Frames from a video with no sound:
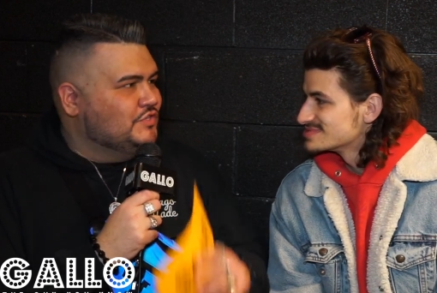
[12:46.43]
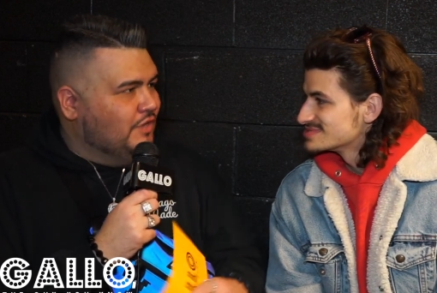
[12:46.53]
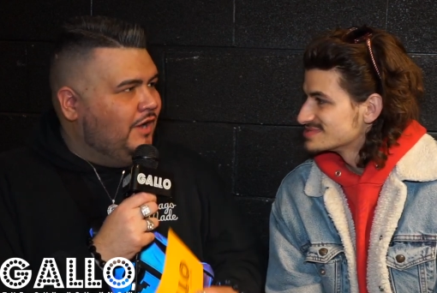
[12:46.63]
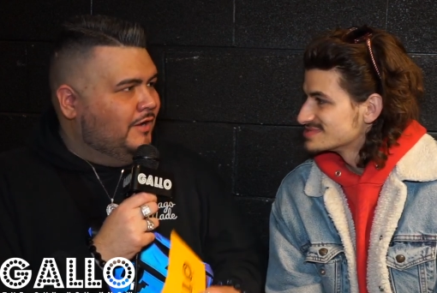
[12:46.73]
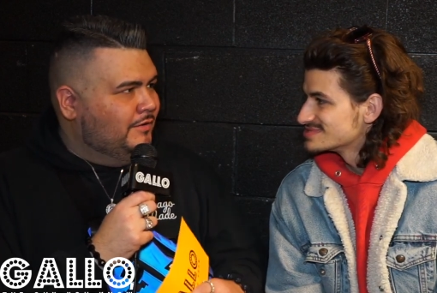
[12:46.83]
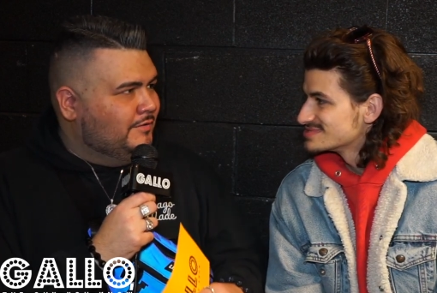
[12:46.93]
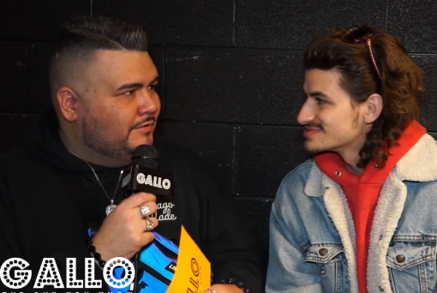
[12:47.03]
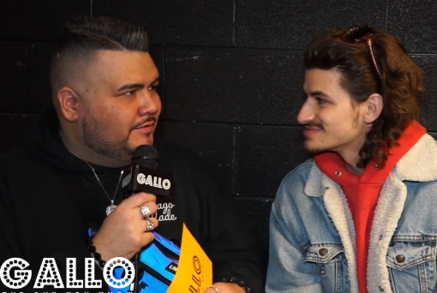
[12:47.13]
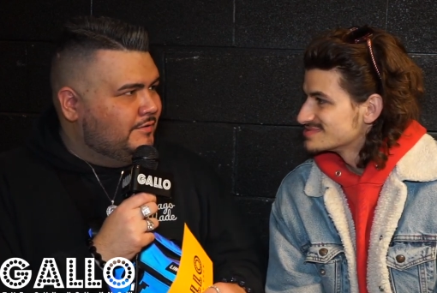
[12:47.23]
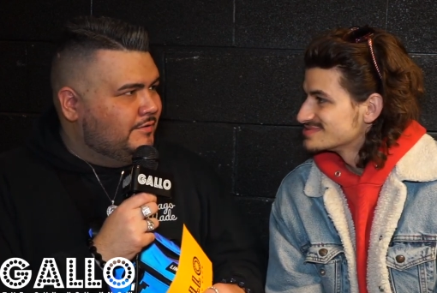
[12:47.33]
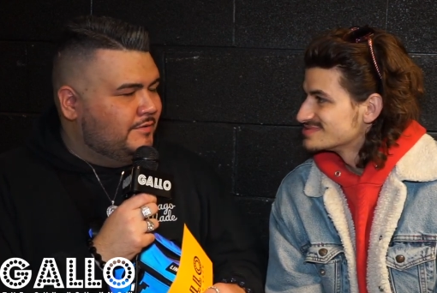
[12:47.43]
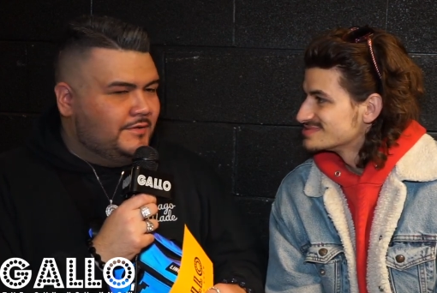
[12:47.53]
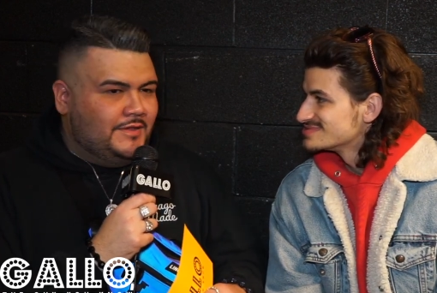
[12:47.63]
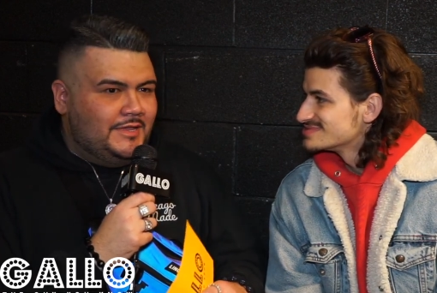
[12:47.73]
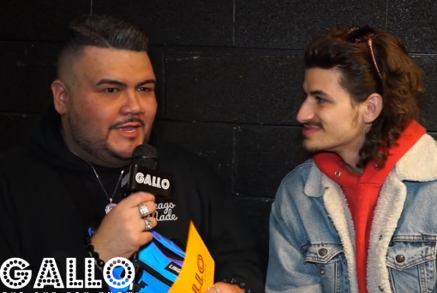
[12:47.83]
Speaker 1: song.
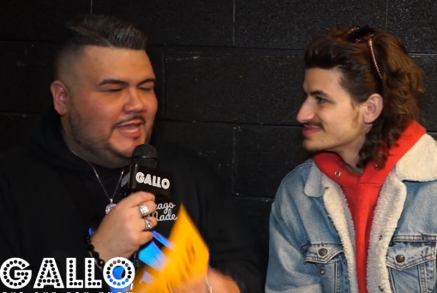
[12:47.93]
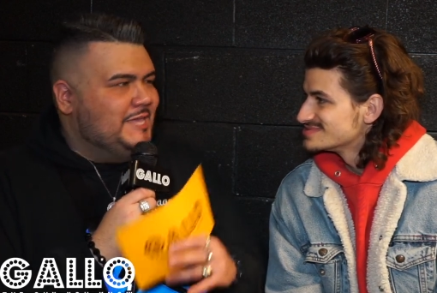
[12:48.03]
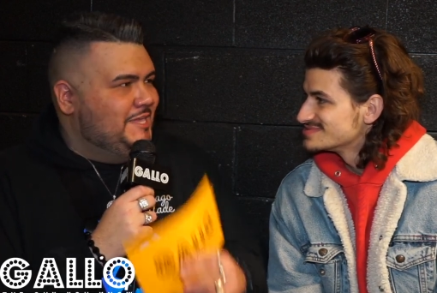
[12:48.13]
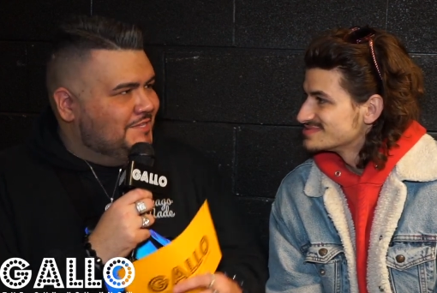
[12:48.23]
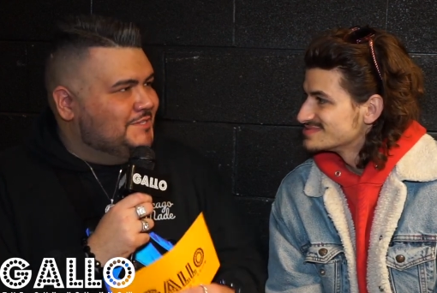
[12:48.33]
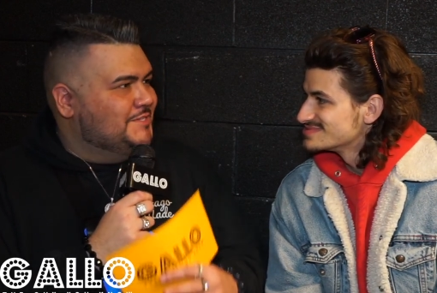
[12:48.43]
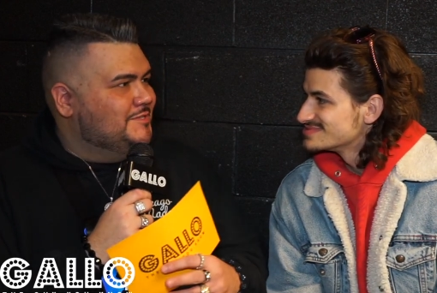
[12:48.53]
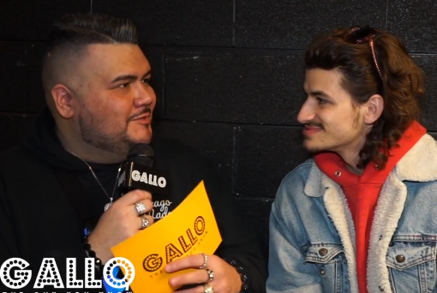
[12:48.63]
It gets